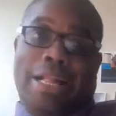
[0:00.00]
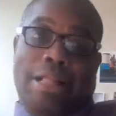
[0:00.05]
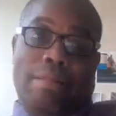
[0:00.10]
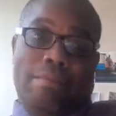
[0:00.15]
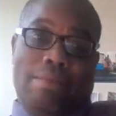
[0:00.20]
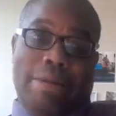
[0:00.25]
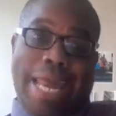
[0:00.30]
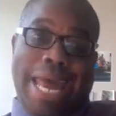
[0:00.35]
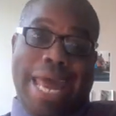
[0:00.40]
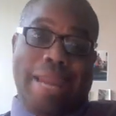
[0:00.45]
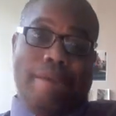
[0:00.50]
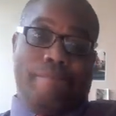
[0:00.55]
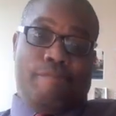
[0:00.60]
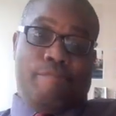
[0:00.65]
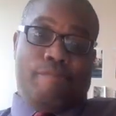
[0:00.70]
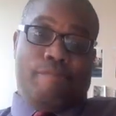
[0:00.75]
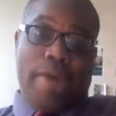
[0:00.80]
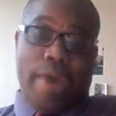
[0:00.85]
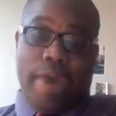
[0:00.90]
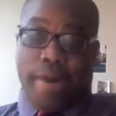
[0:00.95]
when
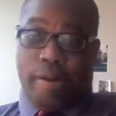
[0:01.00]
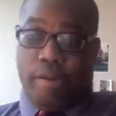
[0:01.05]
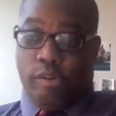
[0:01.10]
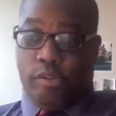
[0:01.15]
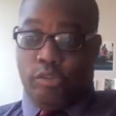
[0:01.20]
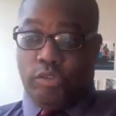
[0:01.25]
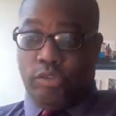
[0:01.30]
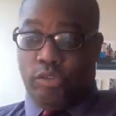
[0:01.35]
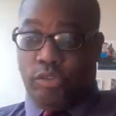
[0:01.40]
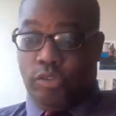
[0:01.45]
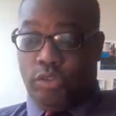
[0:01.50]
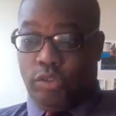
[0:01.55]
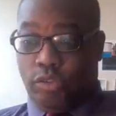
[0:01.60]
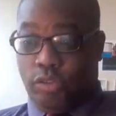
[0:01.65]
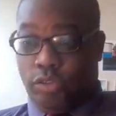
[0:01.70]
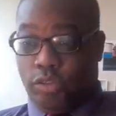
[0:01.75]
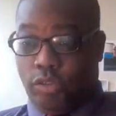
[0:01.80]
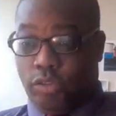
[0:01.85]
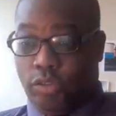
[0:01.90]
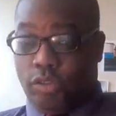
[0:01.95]
Adam failed.
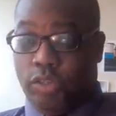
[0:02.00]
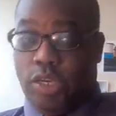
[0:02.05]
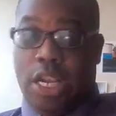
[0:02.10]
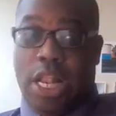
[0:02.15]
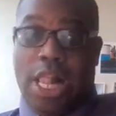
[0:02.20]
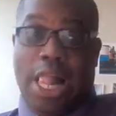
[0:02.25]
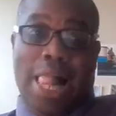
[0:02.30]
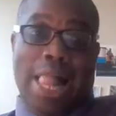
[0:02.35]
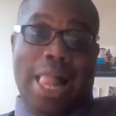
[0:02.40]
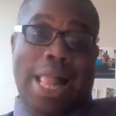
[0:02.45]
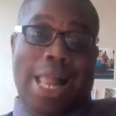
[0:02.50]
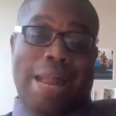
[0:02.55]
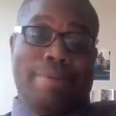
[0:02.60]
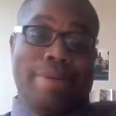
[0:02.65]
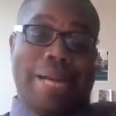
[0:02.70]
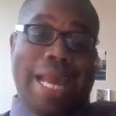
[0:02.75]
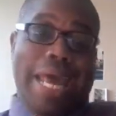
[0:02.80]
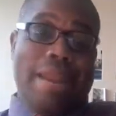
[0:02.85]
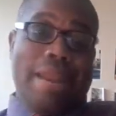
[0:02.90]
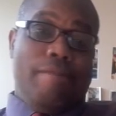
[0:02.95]
And
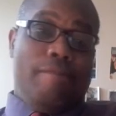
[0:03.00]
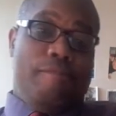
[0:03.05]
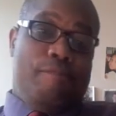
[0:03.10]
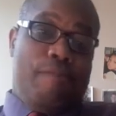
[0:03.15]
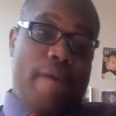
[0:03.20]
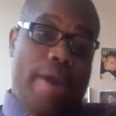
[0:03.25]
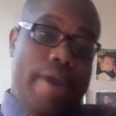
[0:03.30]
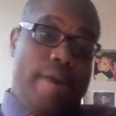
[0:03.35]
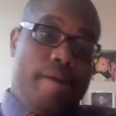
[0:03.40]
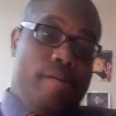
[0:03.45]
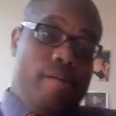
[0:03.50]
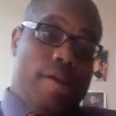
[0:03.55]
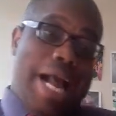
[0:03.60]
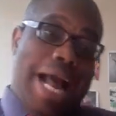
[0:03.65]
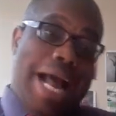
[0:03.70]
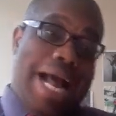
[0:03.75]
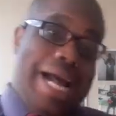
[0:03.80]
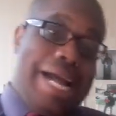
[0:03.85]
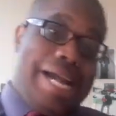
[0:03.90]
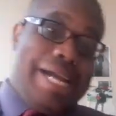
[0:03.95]
when Adam failed,
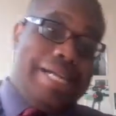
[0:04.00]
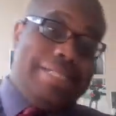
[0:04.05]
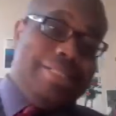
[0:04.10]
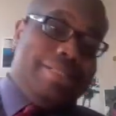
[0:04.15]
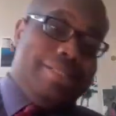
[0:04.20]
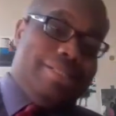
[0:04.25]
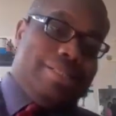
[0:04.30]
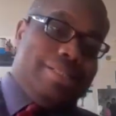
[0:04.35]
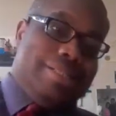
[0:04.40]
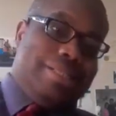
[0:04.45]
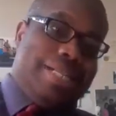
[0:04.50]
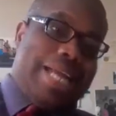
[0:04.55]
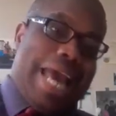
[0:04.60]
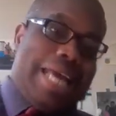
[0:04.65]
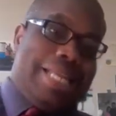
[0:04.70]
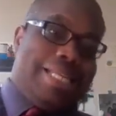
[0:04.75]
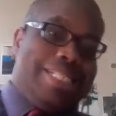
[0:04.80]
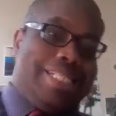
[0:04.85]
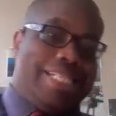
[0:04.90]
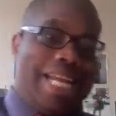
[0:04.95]
God
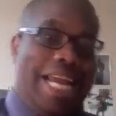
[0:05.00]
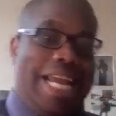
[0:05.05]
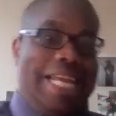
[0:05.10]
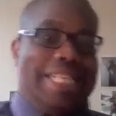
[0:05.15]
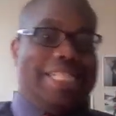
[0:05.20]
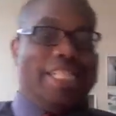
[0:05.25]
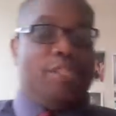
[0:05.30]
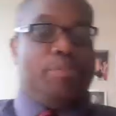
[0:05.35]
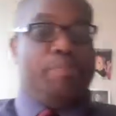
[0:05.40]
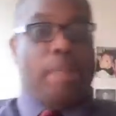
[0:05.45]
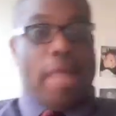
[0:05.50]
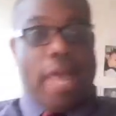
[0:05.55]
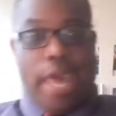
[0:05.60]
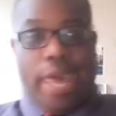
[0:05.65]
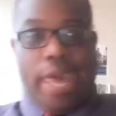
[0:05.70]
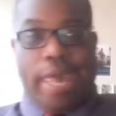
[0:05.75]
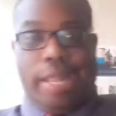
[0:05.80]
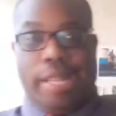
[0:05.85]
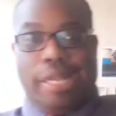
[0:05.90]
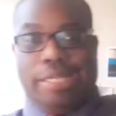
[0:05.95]
had to change his
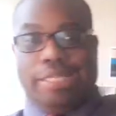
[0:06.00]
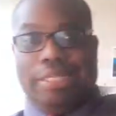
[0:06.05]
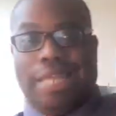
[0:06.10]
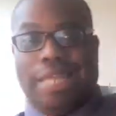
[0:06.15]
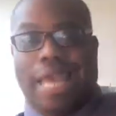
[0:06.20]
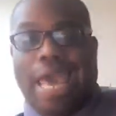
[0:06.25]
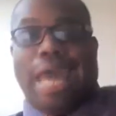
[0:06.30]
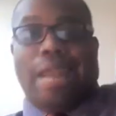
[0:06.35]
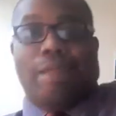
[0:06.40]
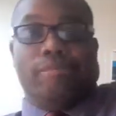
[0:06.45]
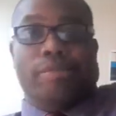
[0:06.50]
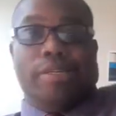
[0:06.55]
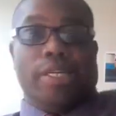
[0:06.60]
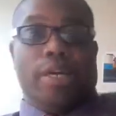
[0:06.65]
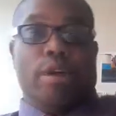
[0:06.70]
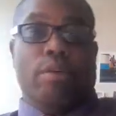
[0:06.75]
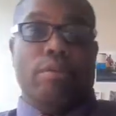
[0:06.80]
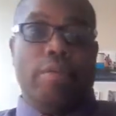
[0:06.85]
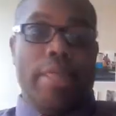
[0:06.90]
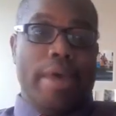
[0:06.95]
plan. Adam wasn't
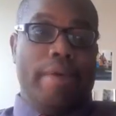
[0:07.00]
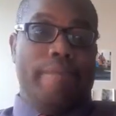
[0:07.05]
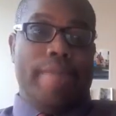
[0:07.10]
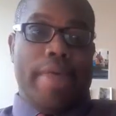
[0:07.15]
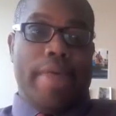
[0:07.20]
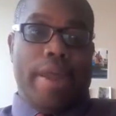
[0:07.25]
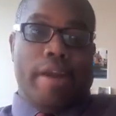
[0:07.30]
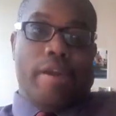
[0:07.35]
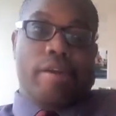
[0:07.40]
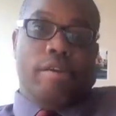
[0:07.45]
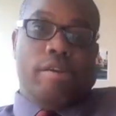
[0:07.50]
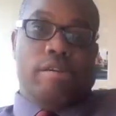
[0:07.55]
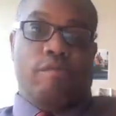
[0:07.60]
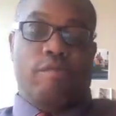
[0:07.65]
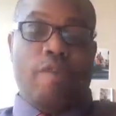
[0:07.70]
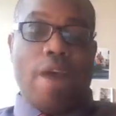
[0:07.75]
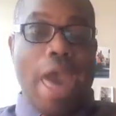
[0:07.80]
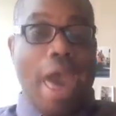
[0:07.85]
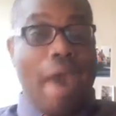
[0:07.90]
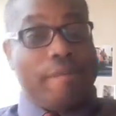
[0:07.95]
gonna live there
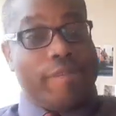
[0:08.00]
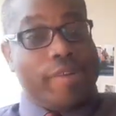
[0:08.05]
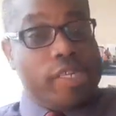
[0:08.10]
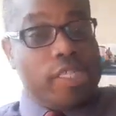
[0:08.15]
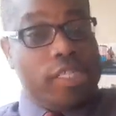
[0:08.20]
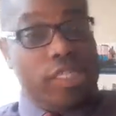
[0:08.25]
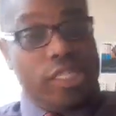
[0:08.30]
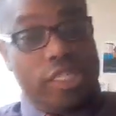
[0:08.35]
forever.